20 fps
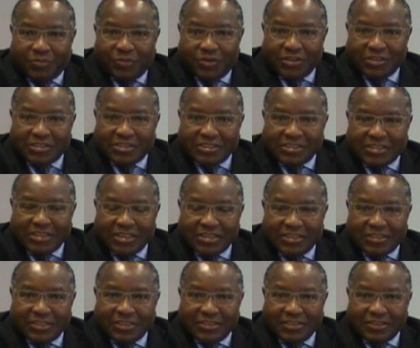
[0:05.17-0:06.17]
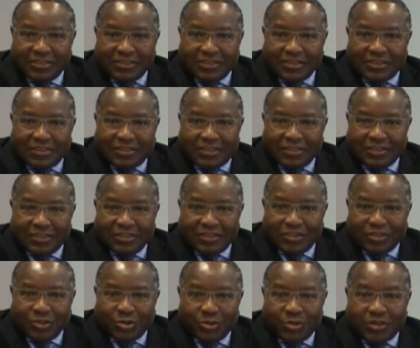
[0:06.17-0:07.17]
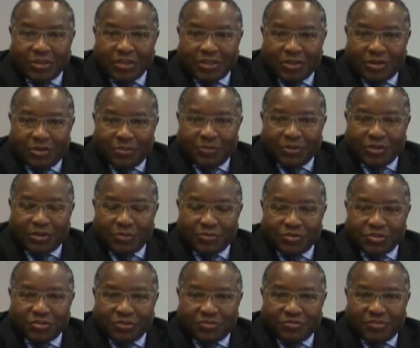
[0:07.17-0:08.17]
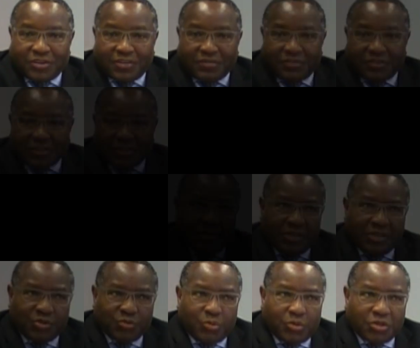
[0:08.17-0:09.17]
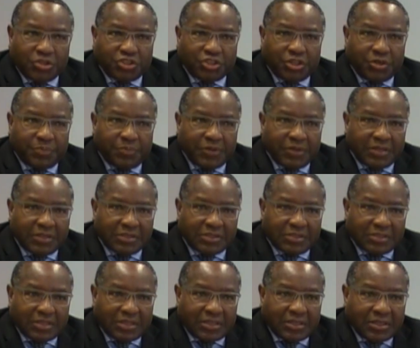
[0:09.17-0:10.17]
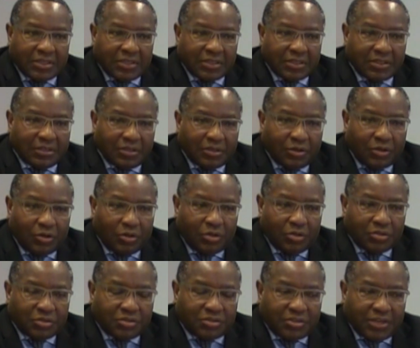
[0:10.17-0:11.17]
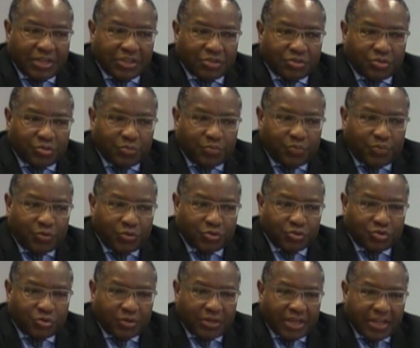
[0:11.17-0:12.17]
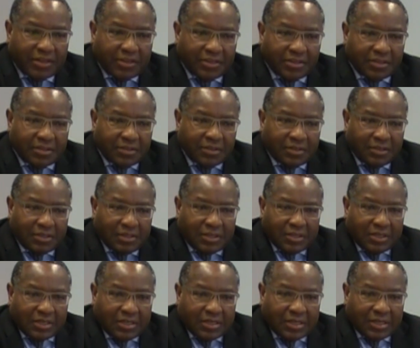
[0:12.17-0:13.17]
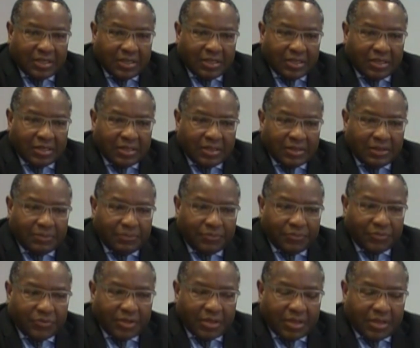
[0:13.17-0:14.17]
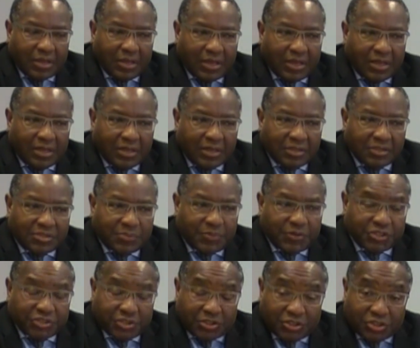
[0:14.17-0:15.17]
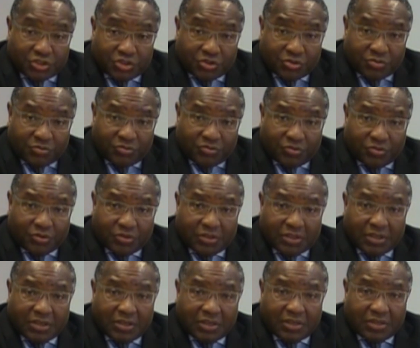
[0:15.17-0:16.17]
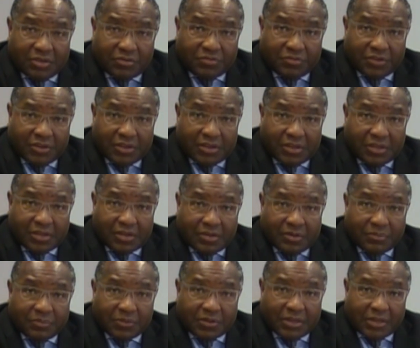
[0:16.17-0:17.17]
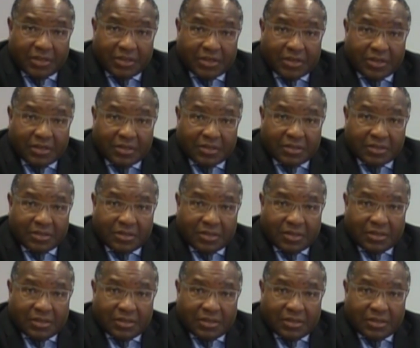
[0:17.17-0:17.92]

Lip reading: Policy Center at the UN Economic Commission for Africa. This workshop is trying to pull together a special issue for the Canadian